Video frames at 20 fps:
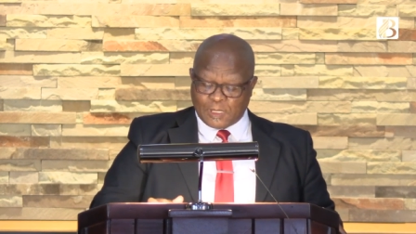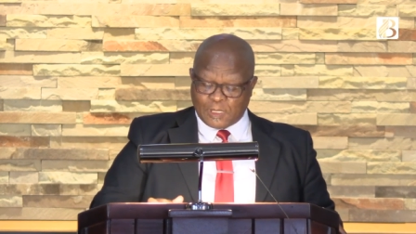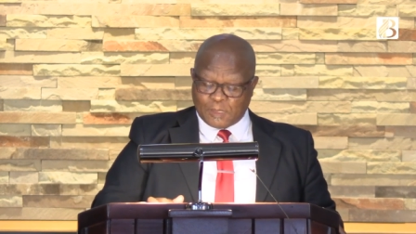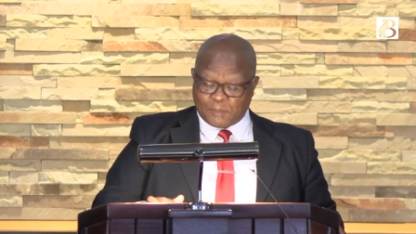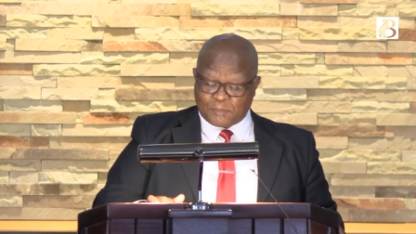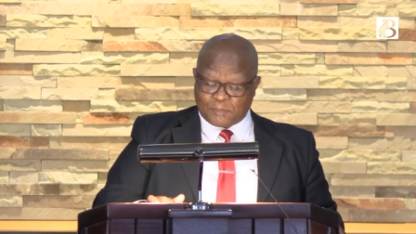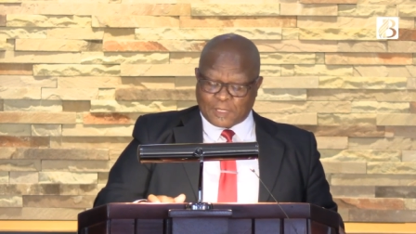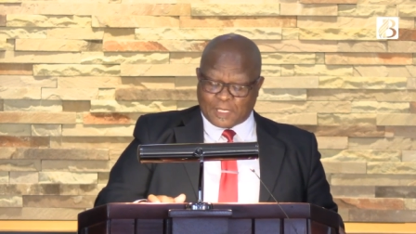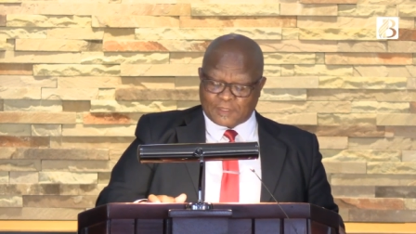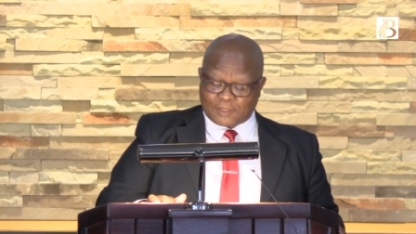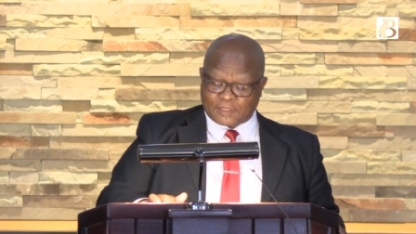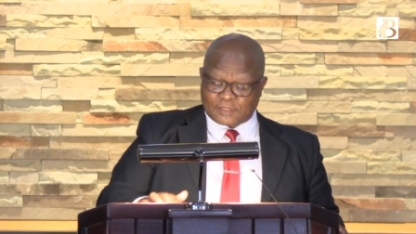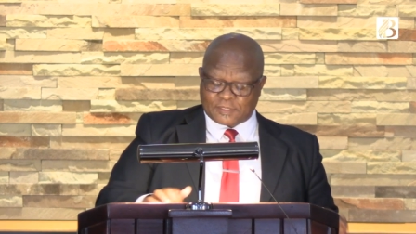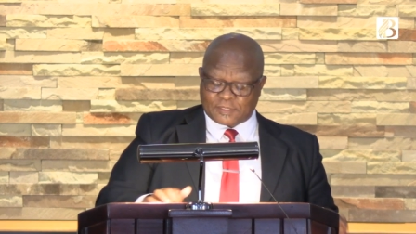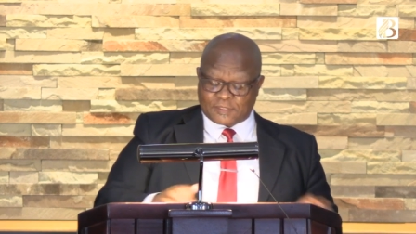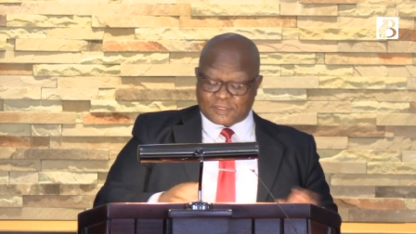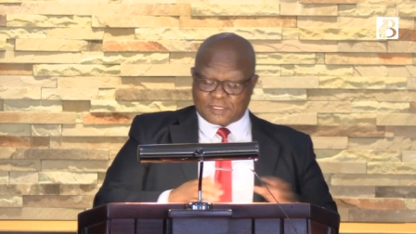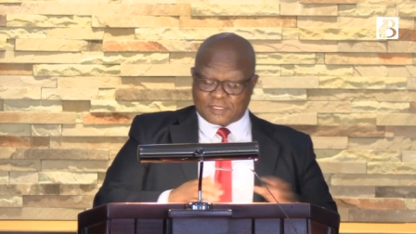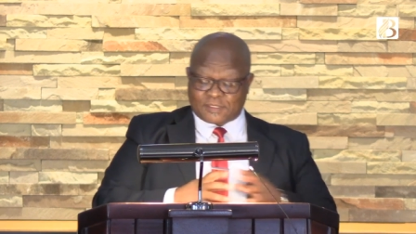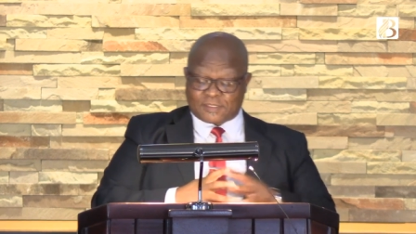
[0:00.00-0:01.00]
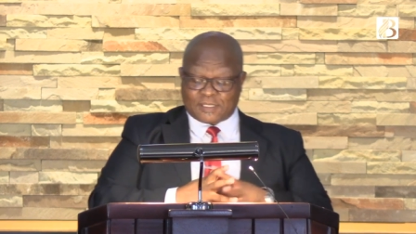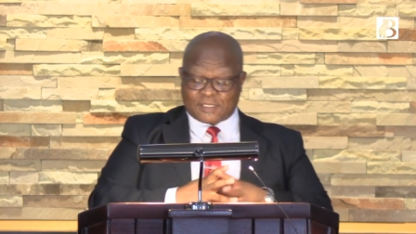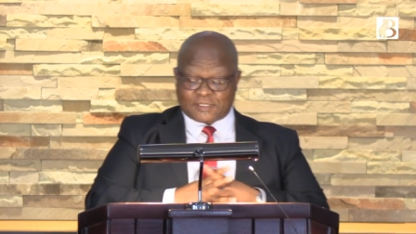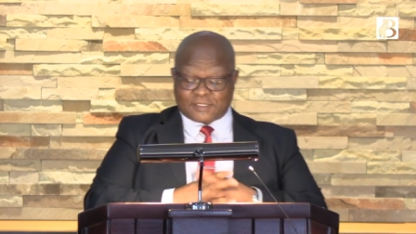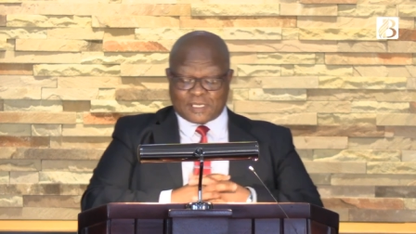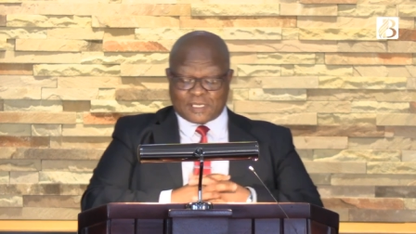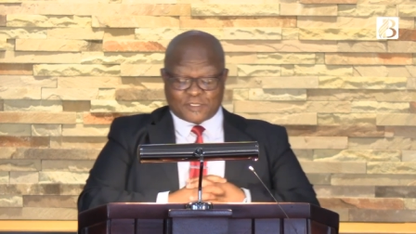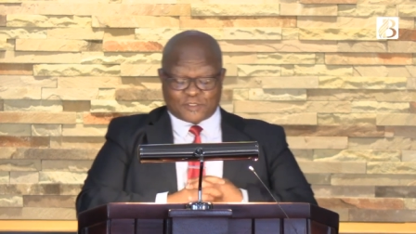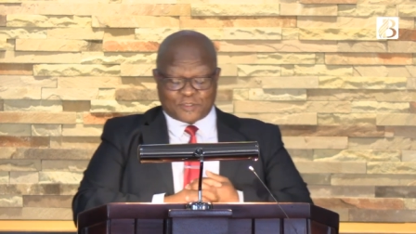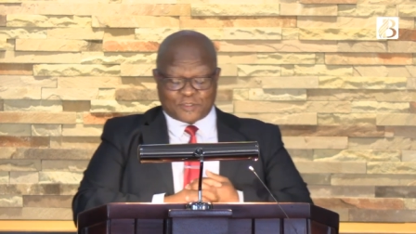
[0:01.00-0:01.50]
Brothers and sisters,
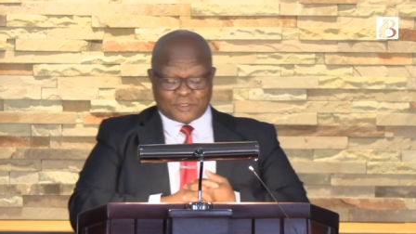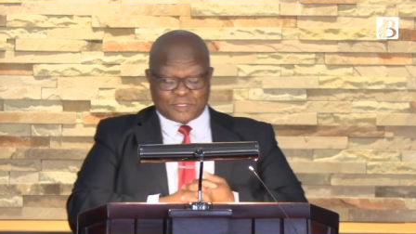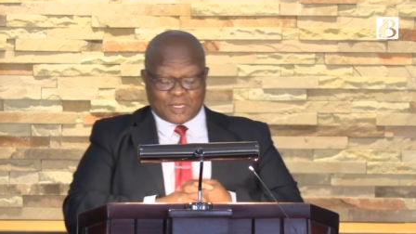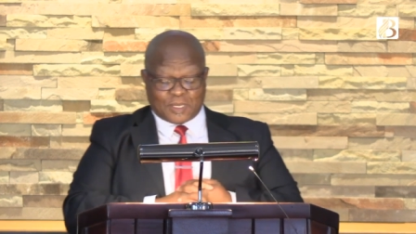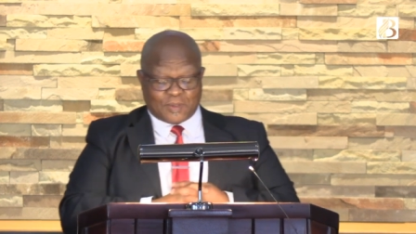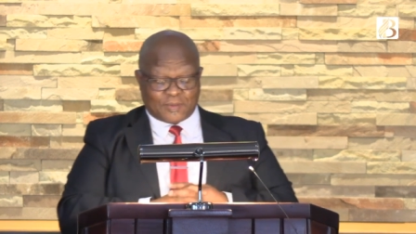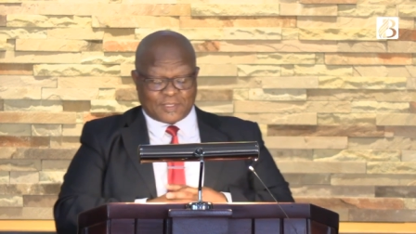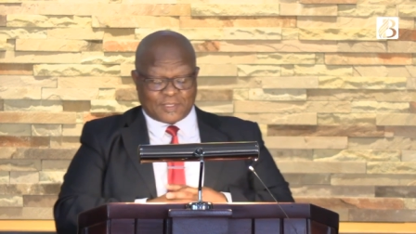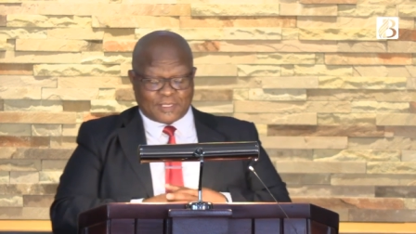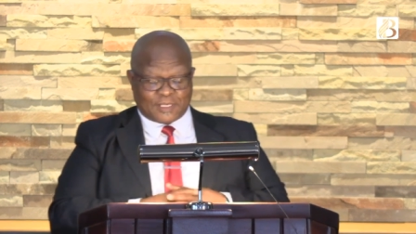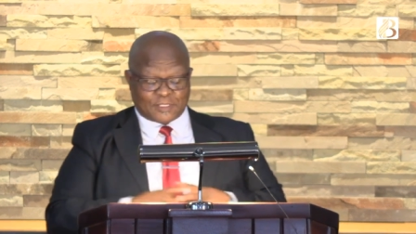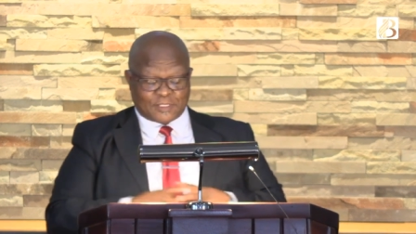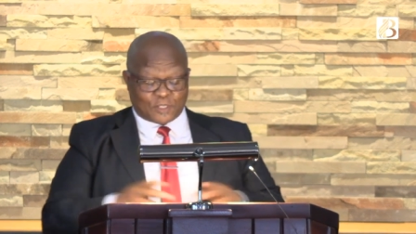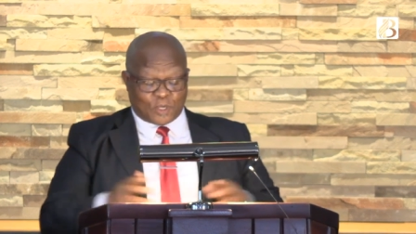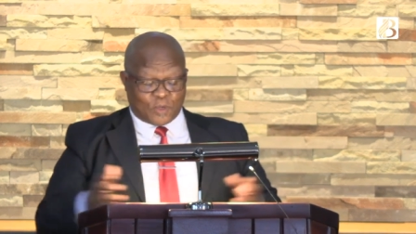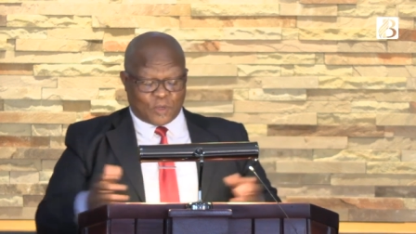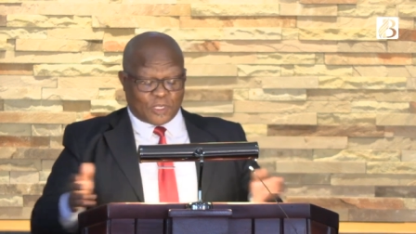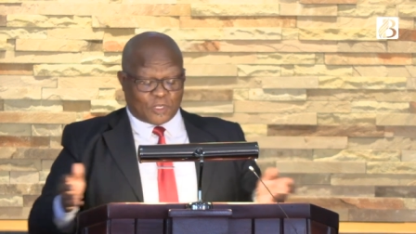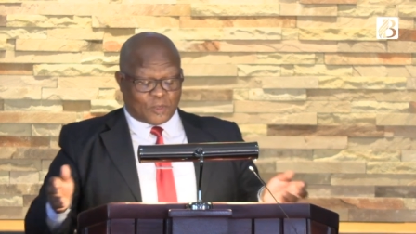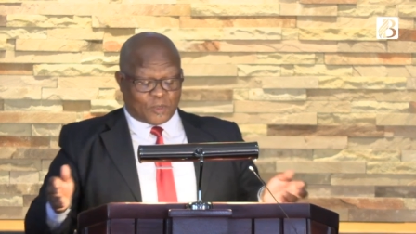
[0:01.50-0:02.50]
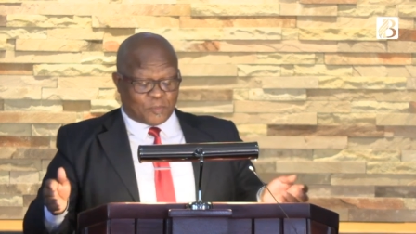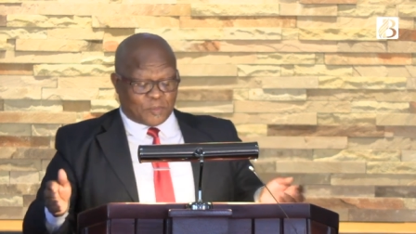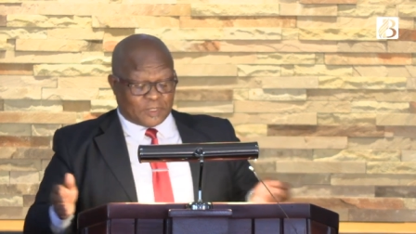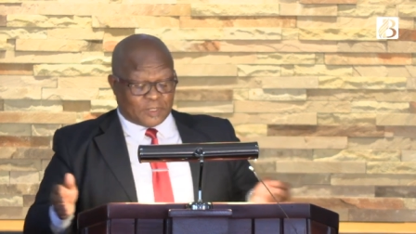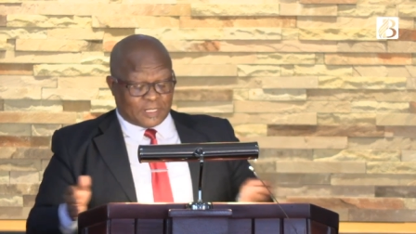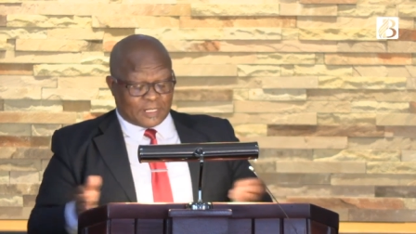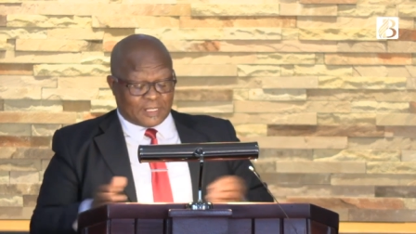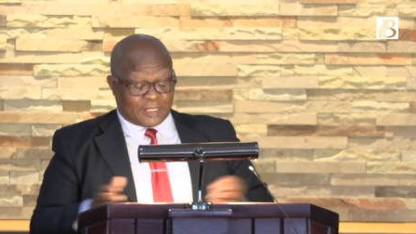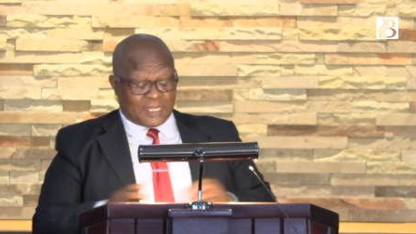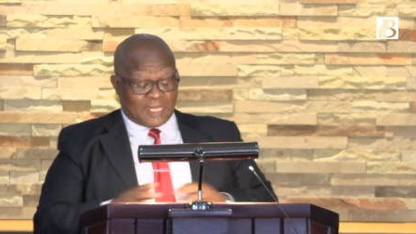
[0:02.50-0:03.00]
as you know that this Holy
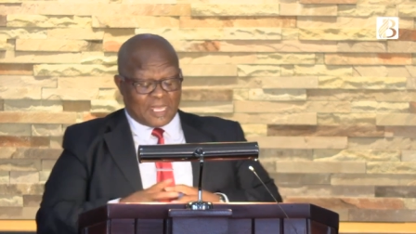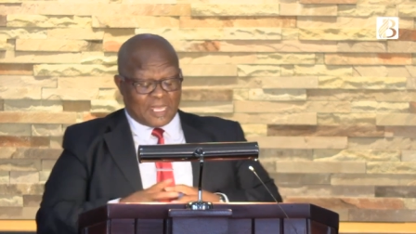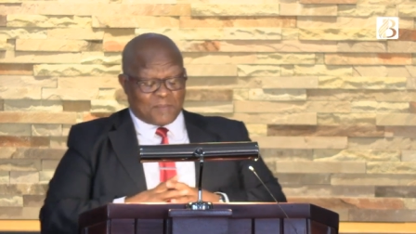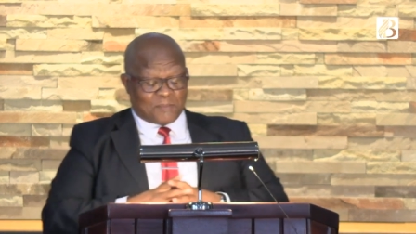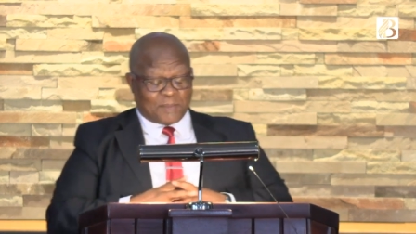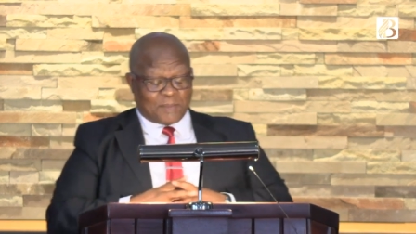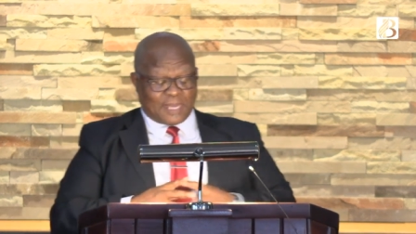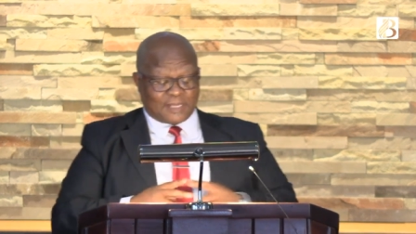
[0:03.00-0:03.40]
Communion, my